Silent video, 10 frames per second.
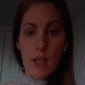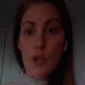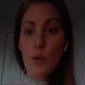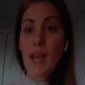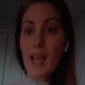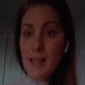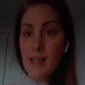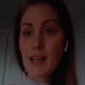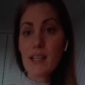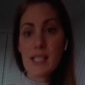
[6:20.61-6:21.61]
you can
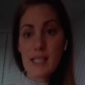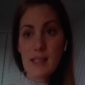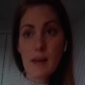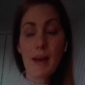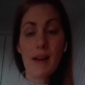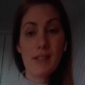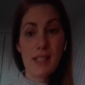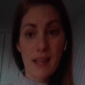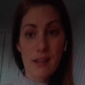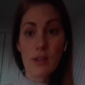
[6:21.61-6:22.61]
get a decent amount of
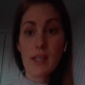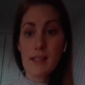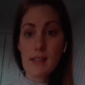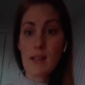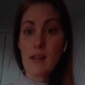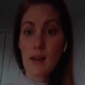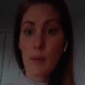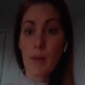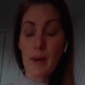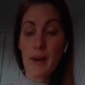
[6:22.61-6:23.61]
tenderness to the
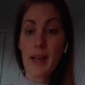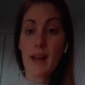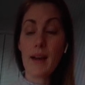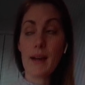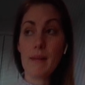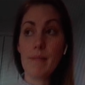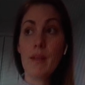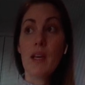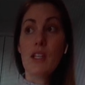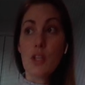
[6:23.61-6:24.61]
nipple area,
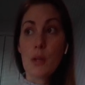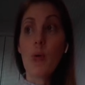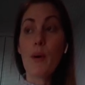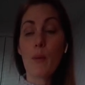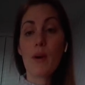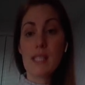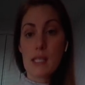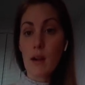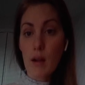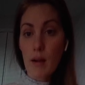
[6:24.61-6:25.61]
to the point where it's
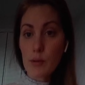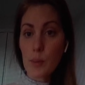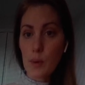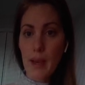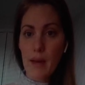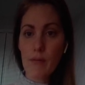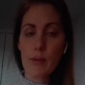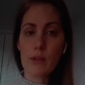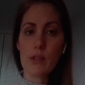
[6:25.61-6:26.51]
uncomfortable or painful.